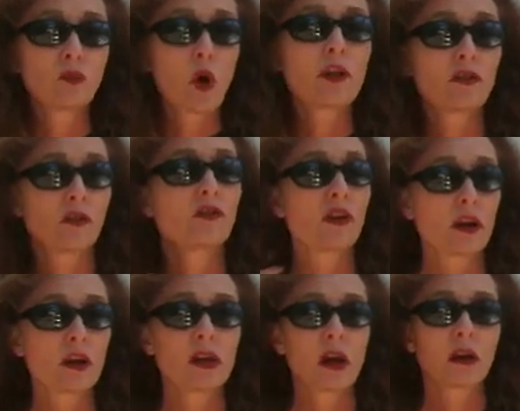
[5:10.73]
once it's
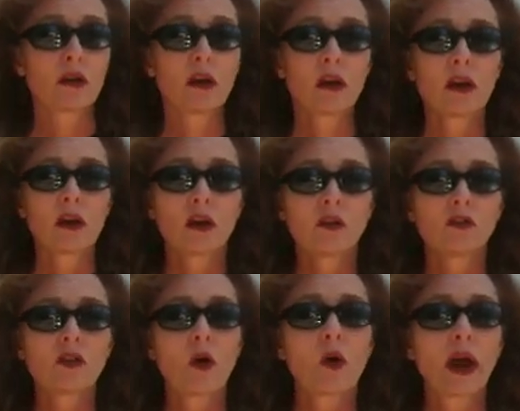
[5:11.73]
done again.
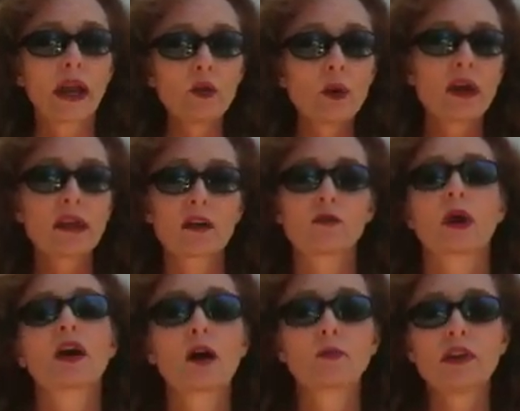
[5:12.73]
So anyway, that's
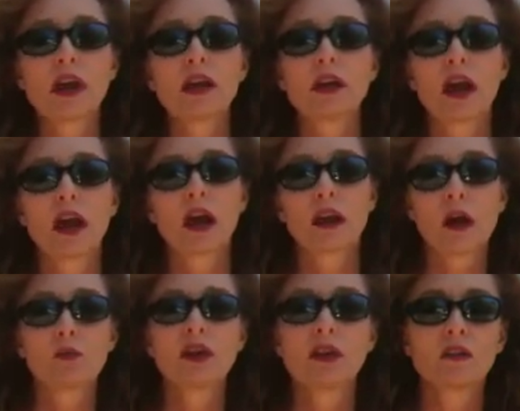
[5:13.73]
my update, and
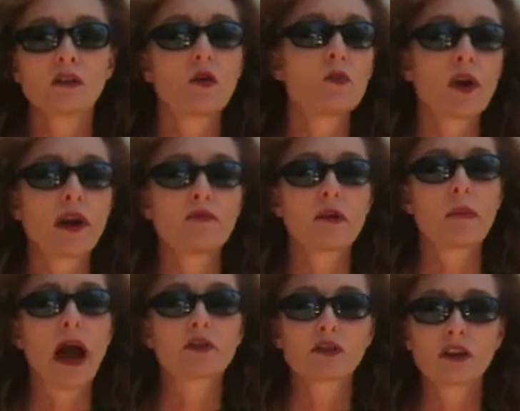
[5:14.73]
I'm getting so brave, I'm
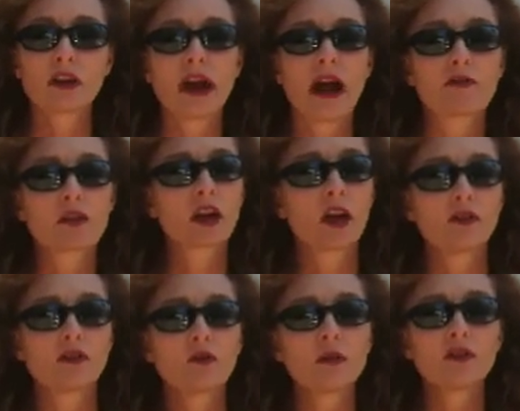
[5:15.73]
actually going to have her cut
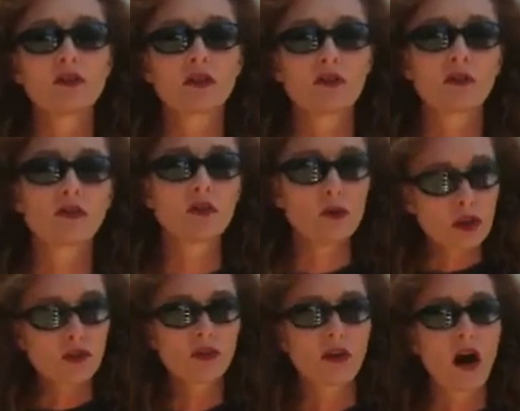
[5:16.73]
2
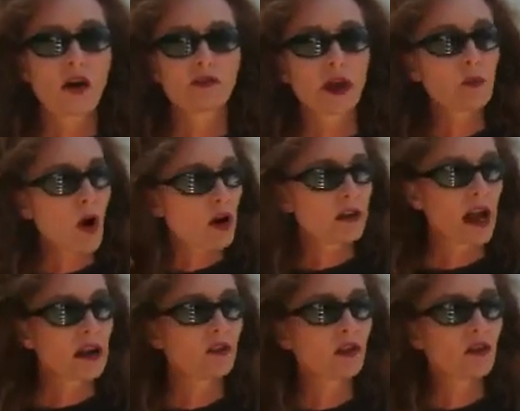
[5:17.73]
inches off, and part of
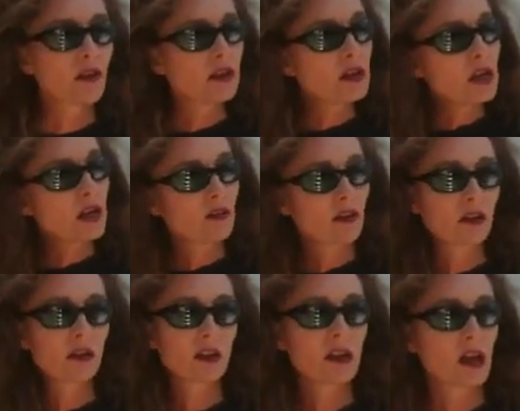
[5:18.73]
that is because I need it to
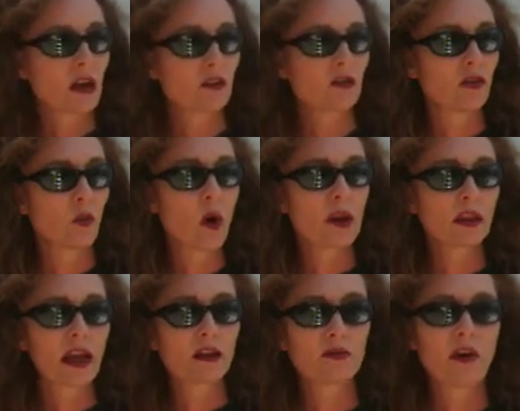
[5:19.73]
get to one
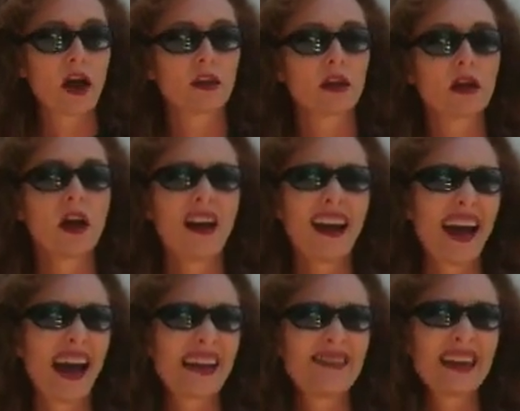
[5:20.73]
length finally.
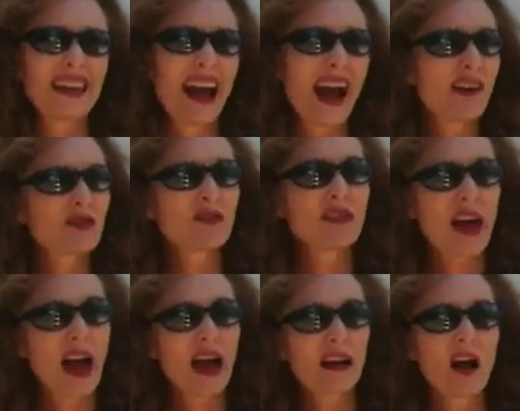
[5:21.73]
And then after
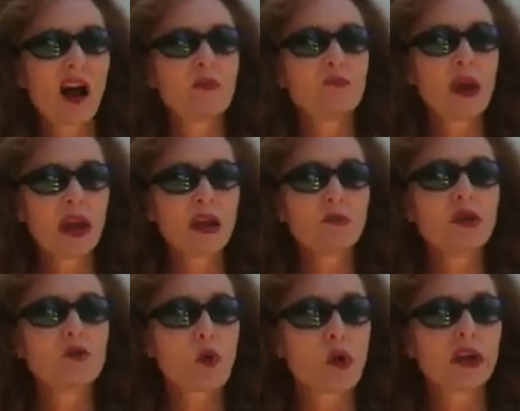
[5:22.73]
that, I may
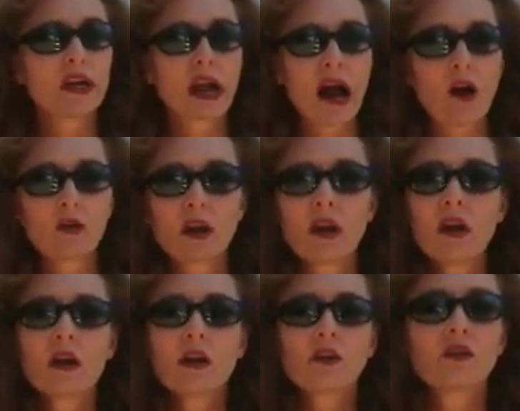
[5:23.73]
be growing it out.
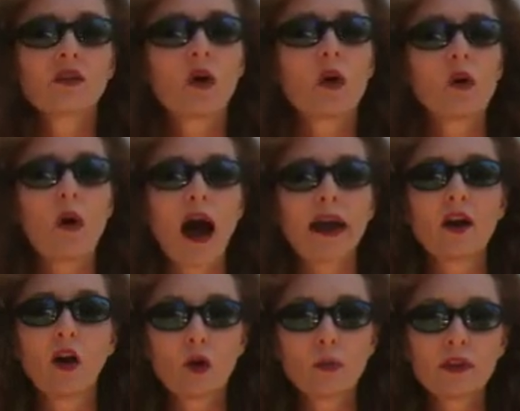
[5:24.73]
So I
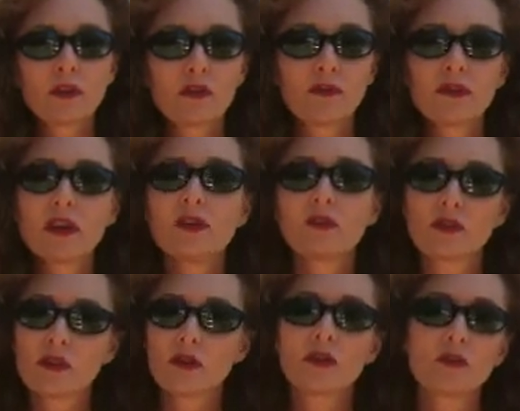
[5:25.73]
hope these
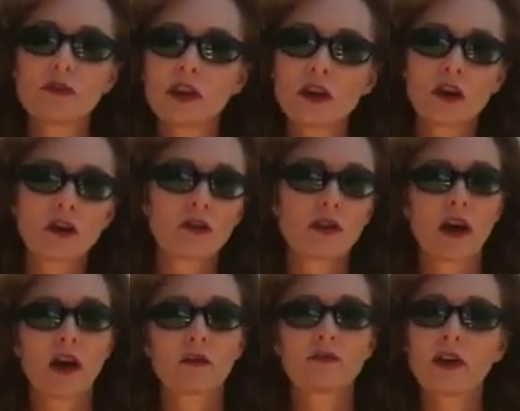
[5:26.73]
series of videos
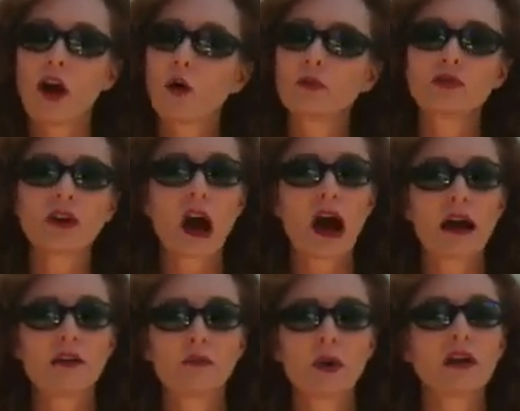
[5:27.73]
have helped you
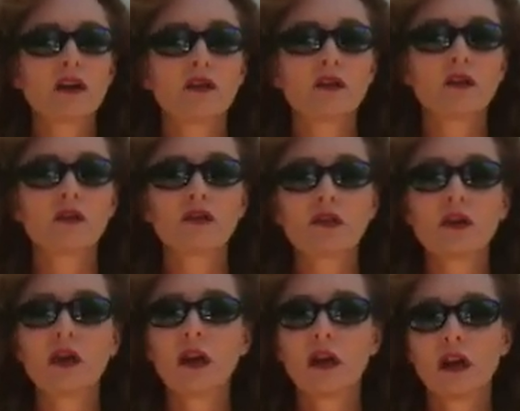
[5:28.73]
guys make a decision
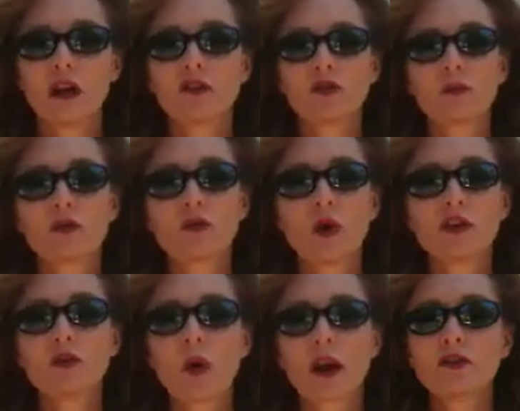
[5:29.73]
in terms of
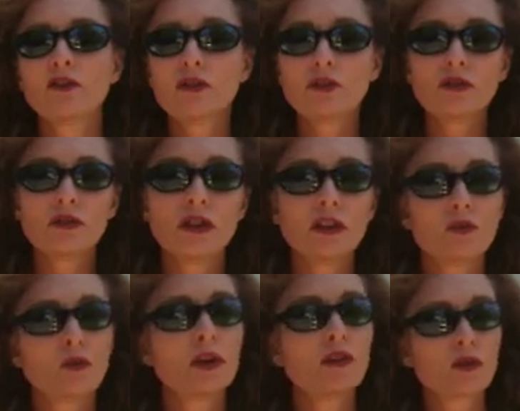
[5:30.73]
what you want to do. You need
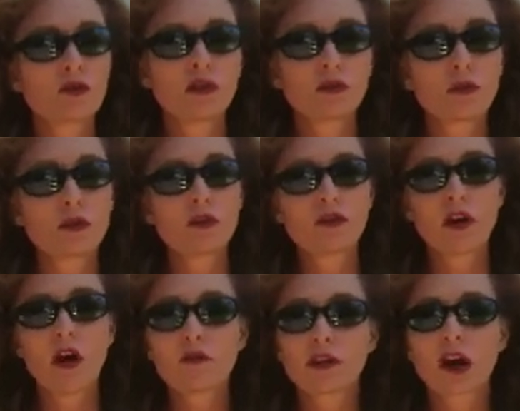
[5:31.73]
to research it for
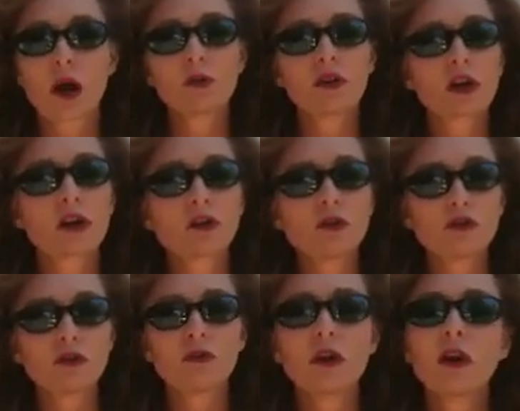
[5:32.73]
yourself and come to a
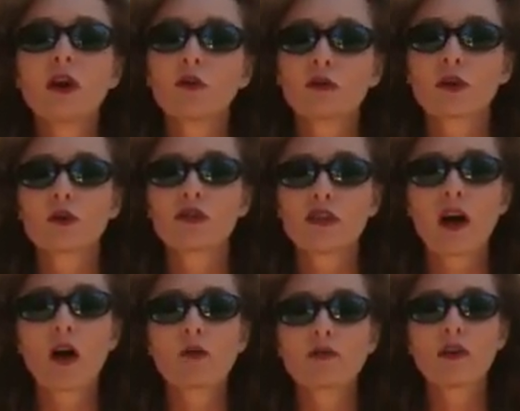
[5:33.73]
conclusion for
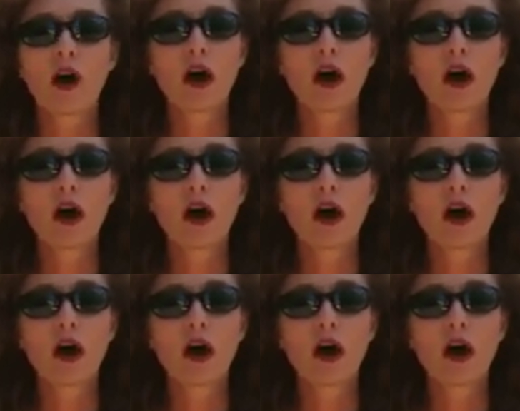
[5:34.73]
yourself.